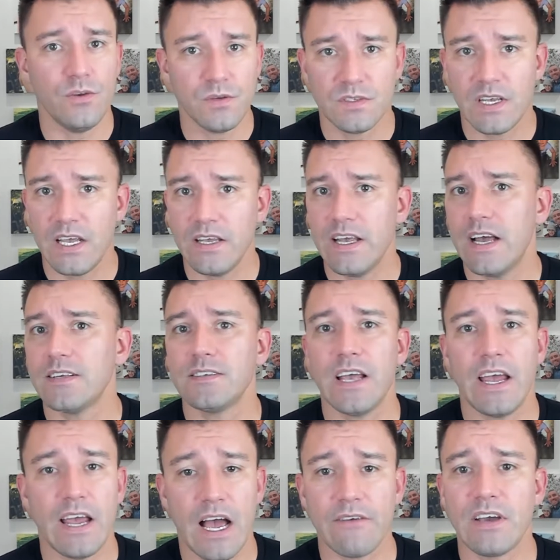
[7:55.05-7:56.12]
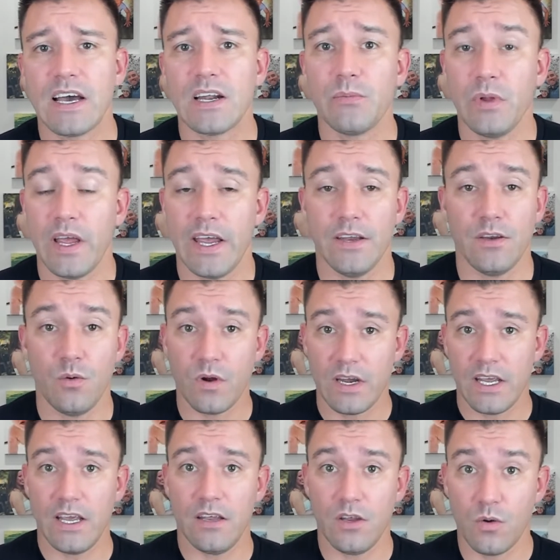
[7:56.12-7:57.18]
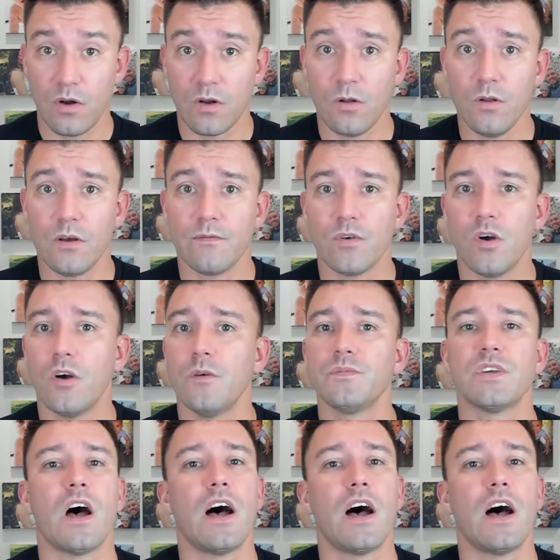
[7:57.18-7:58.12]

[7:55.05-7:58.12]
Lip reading: You say yes. Hey, I've got a plan. You want to go look for homes?